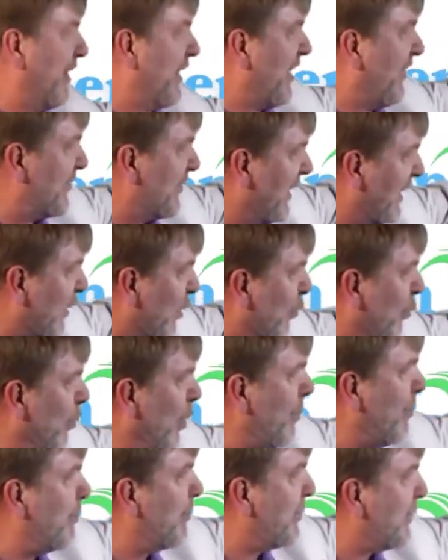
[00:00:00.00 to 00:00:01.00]
It has like a
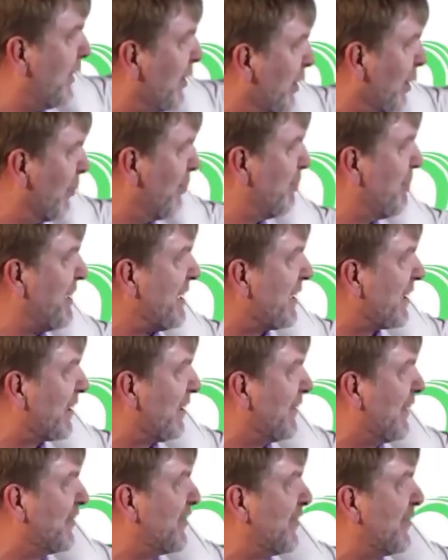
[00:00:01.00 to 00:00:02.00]
whoop, a little peak,
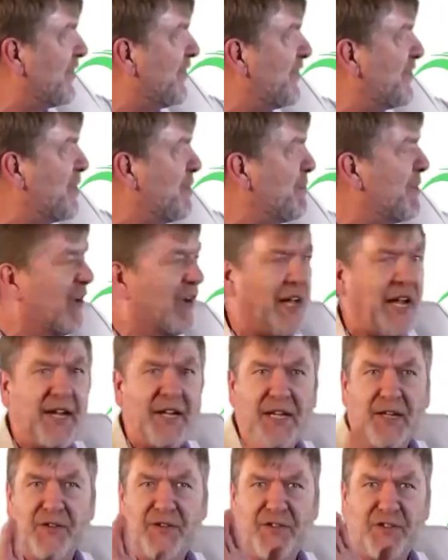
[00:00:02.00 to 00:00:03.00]
and it's
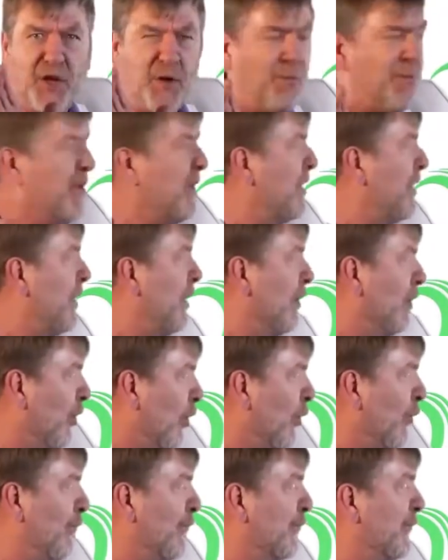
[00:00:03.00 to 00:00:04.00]
stimulating some
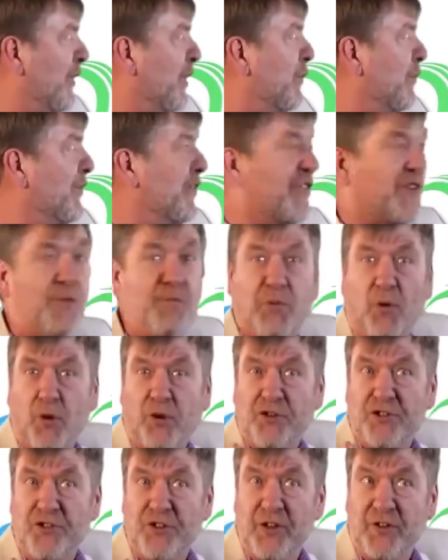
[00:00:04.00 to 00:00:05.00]
low frequency
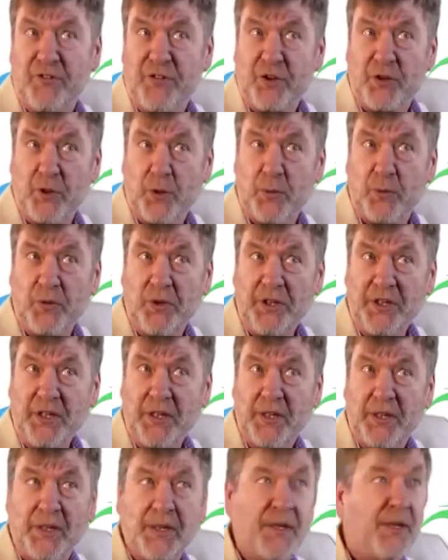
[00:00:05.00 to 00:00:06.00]
portion of the cochlea.